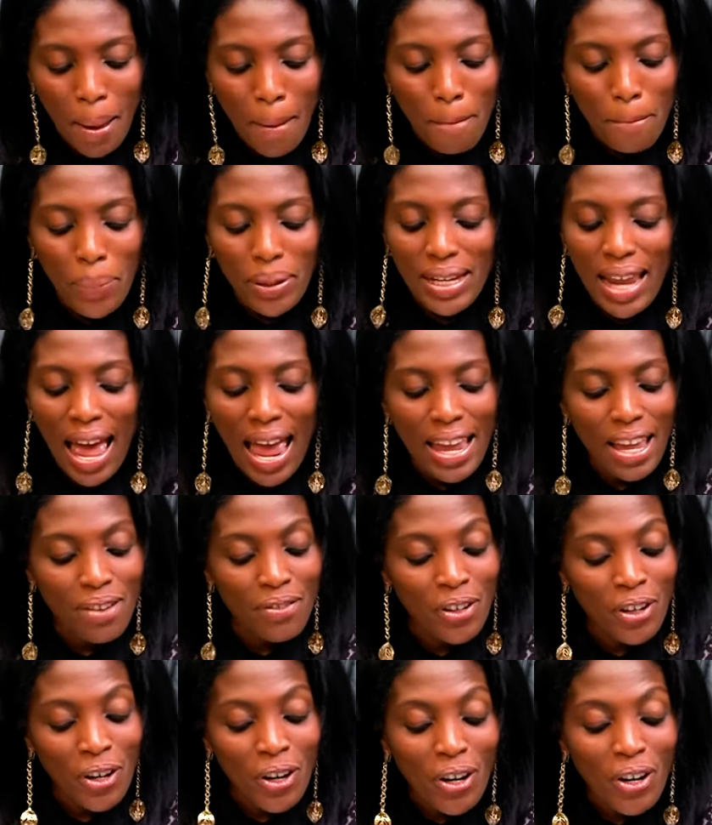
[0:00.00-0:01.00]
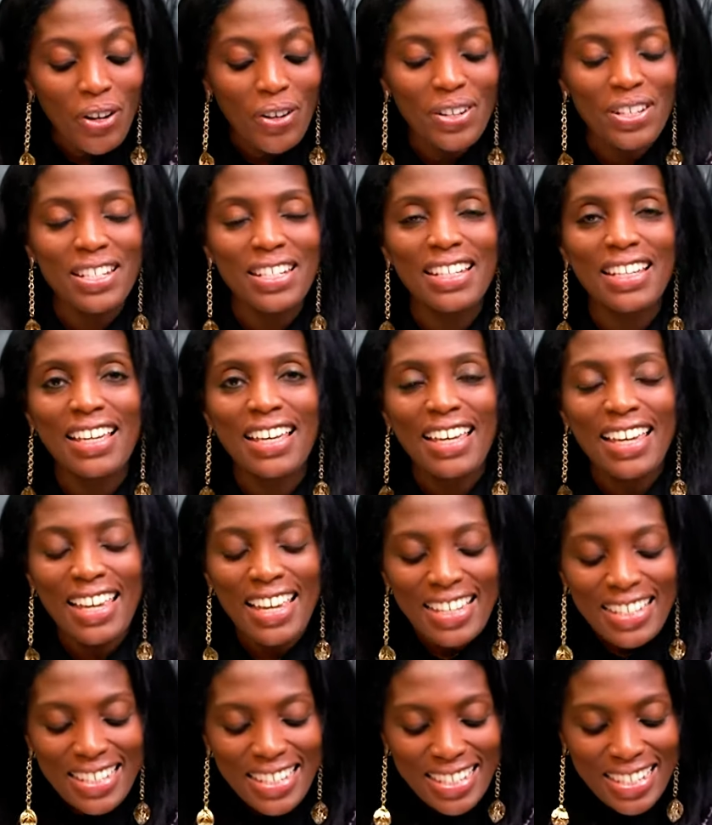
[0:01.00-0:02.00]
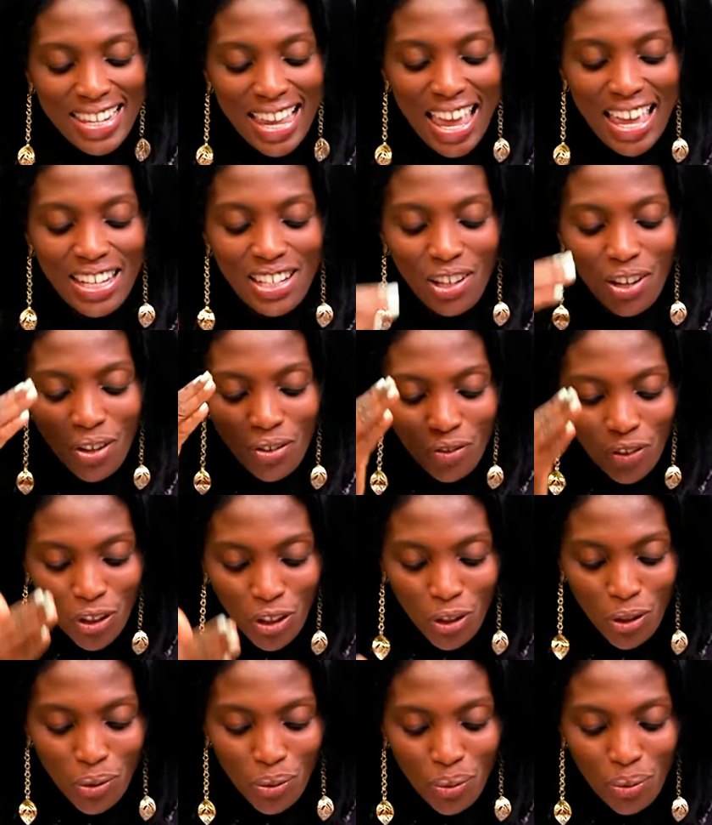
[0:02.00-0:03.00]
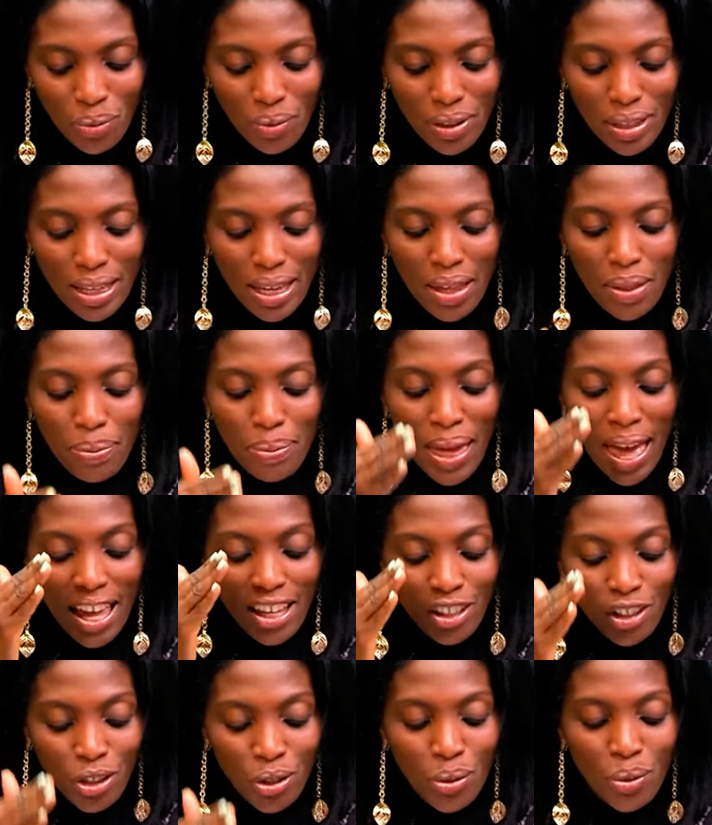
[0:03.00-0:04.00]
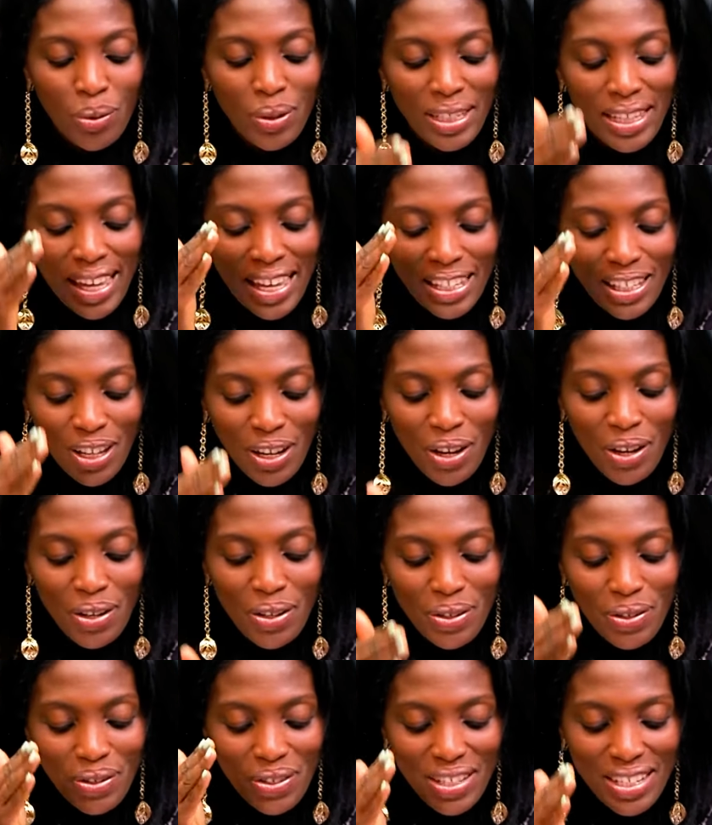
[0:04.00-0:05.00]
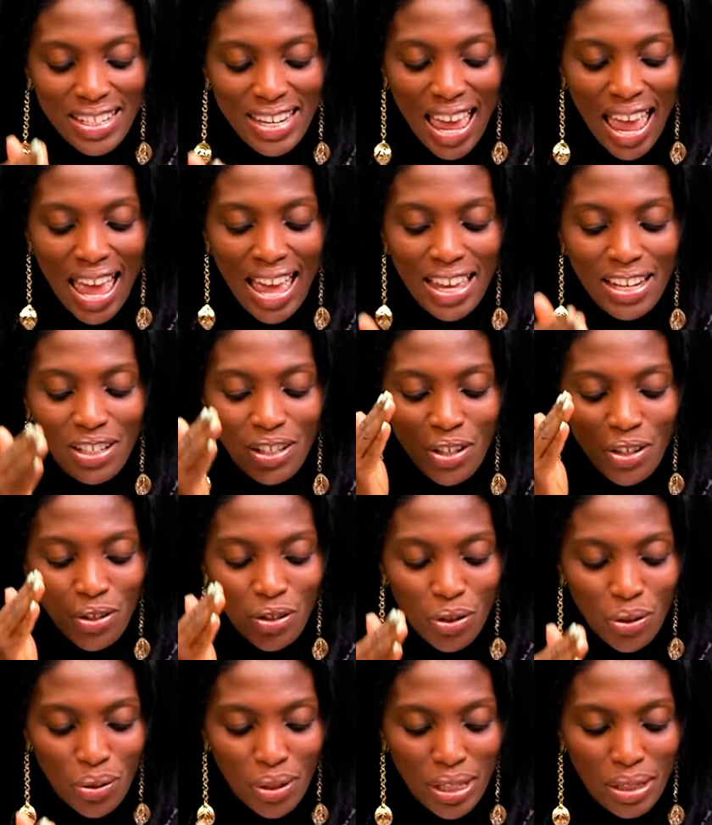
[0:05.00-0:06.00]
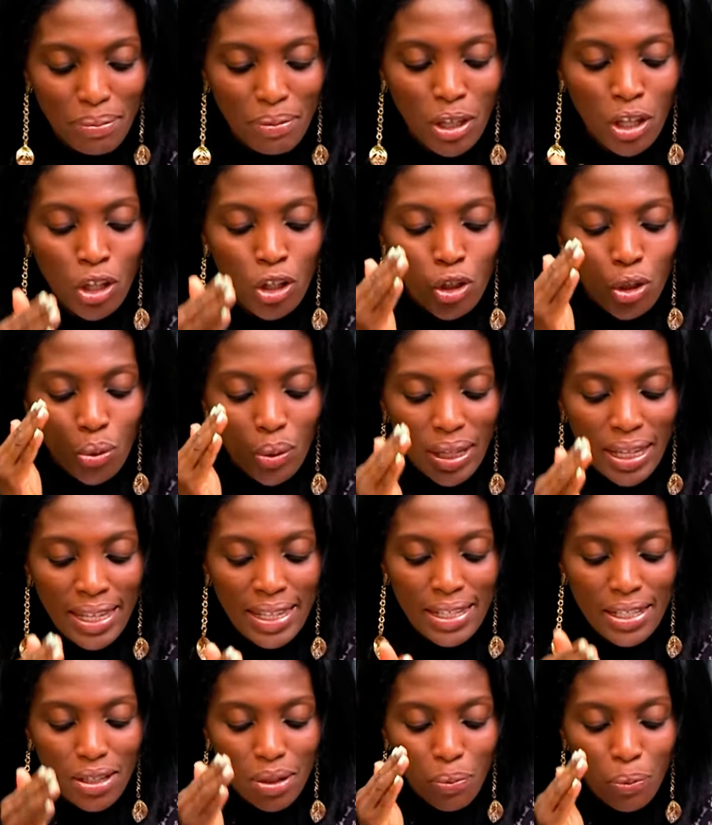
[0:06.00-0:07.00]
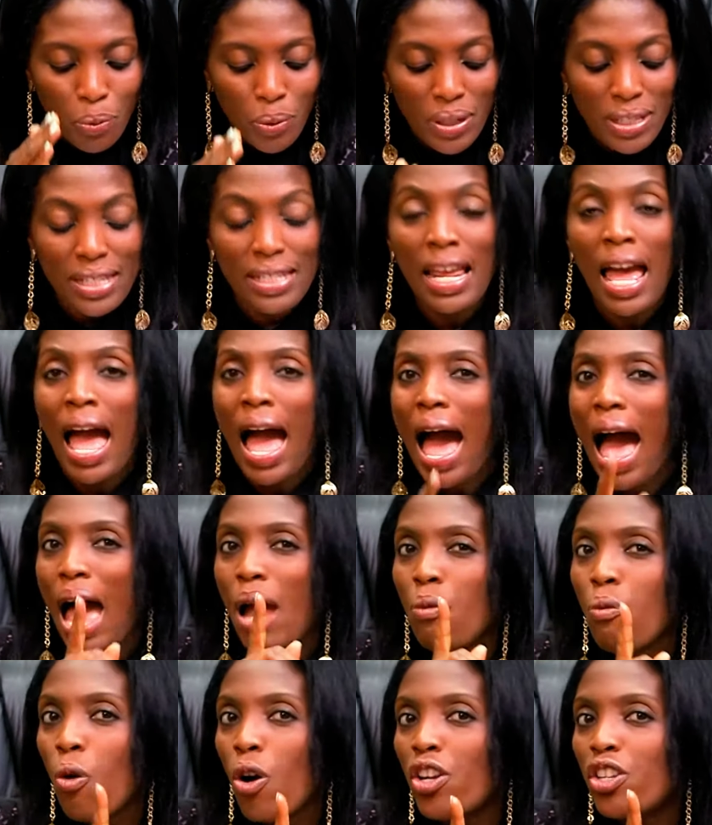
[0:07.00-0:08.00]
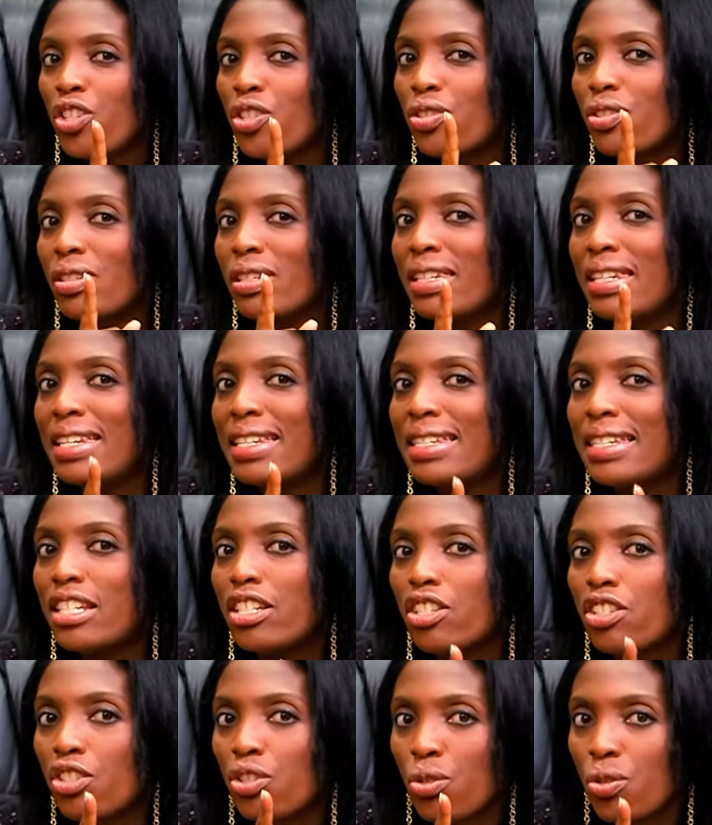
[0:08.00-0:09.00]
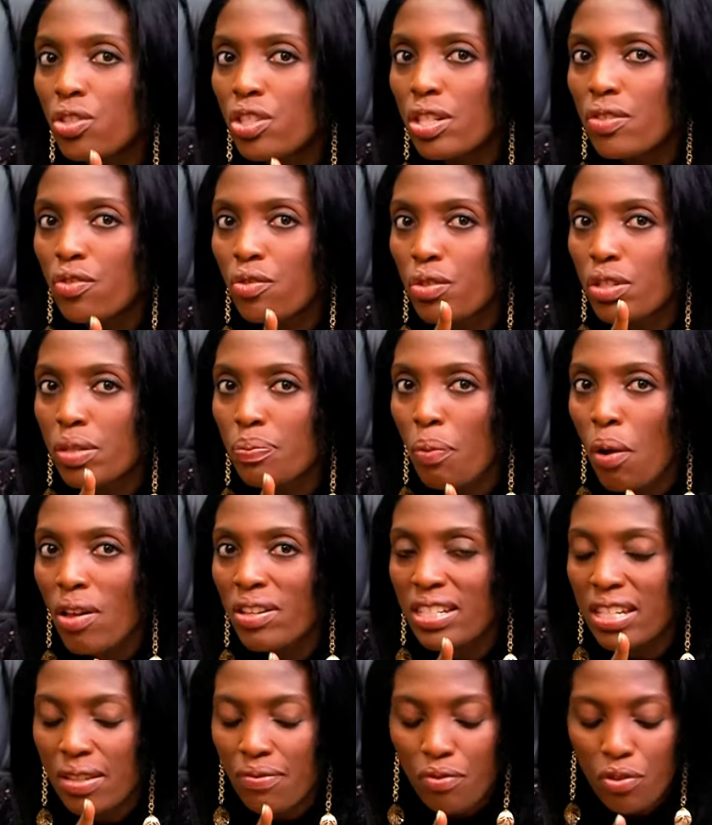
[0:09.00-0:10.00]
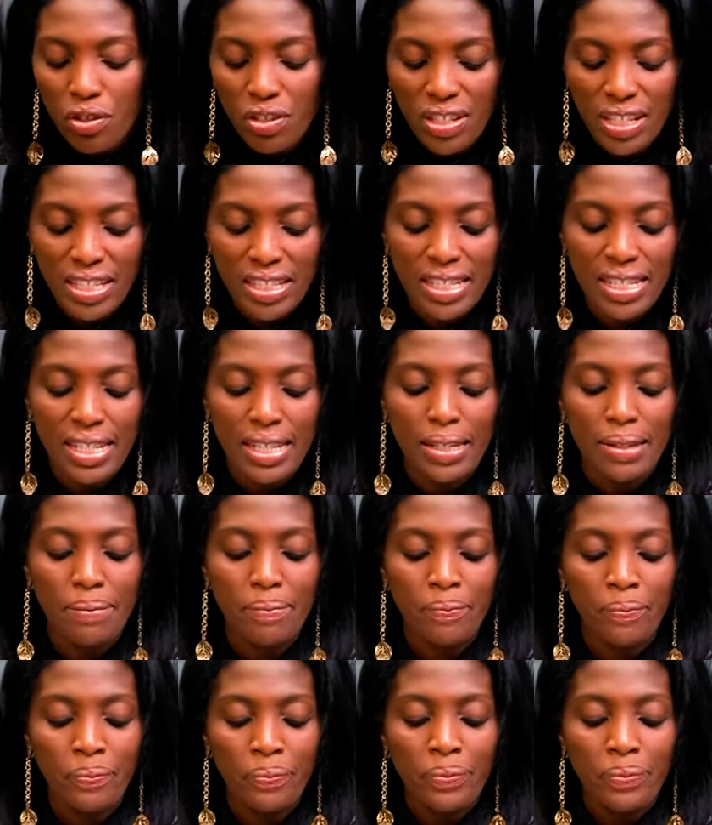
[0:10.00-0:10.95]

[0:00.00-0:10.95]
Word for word: But I have heard it said of you that you can understand a dream to interpret it. I want you to listen to Joseph's response in verse 16.